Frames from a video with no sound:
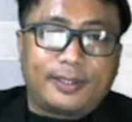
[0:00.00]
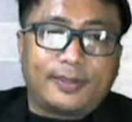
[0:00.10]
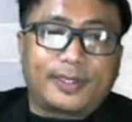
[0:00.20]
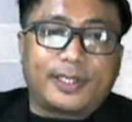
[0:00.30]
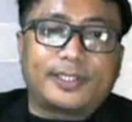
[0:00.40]

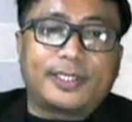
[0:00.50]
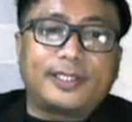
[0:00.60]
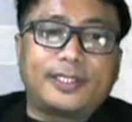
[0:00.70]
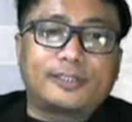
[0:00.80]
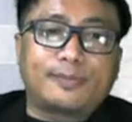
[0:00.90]
Okay,
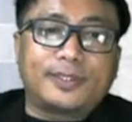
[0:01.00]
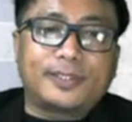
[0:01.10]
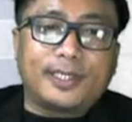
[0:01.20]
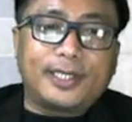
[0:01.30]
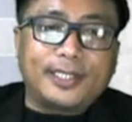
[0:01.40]
seed
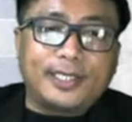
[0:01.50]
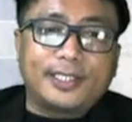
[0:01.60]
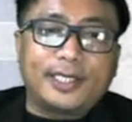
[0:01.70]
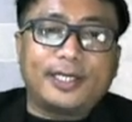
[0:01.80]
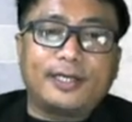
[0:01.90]
dispersal,
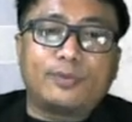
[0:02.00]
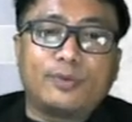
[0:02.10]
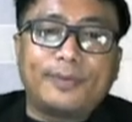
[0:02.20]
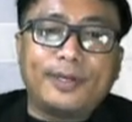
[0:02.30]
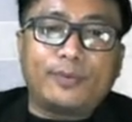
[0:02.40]
initially it
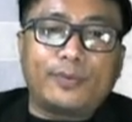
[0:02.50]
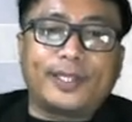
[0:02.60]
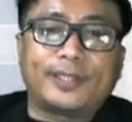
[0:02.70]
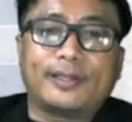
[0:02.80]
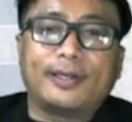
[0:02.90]
will be
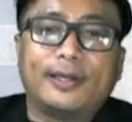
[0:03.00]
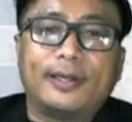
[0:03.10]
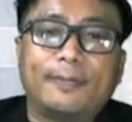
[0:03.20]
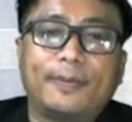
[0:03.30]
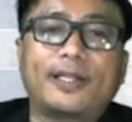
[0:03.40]
wind,
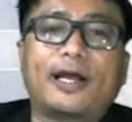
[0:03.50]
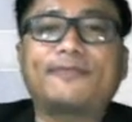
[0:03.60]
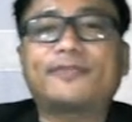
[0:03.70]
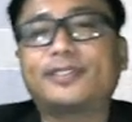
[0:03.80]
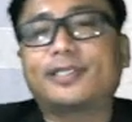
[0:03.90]
but
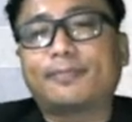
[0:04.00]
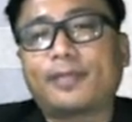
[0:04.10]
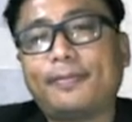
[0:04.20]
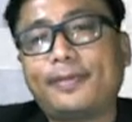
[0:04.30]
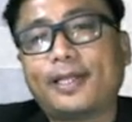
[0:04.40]
after some
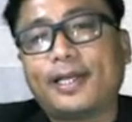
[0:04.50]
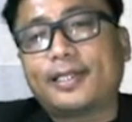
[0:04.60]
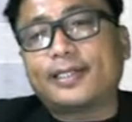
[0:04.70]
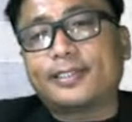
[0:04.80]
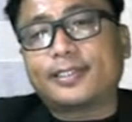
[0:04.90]
time in the
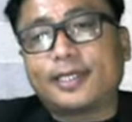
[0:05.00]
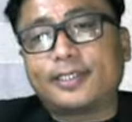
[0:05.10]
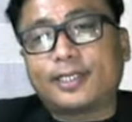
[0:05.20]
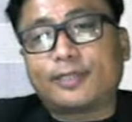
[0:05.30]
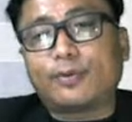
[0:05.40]
later
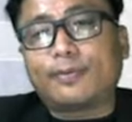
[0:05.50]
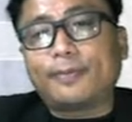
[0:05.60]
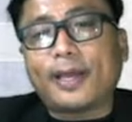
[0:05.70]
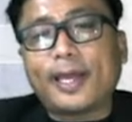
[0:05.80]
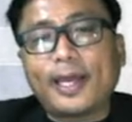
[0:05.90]
stage it will be
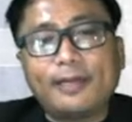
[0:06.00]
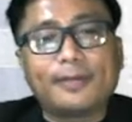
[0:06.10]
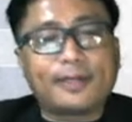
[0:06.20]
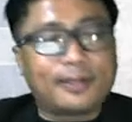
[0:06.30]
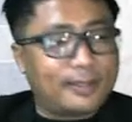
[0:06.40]
by
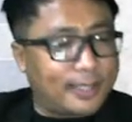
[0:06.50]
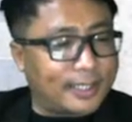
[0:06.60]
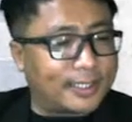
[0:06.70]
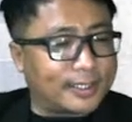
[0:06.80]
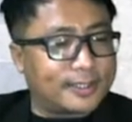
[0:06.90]
animal,
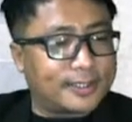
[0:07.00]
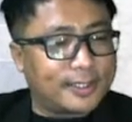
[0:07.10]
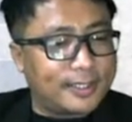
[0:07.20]
like this.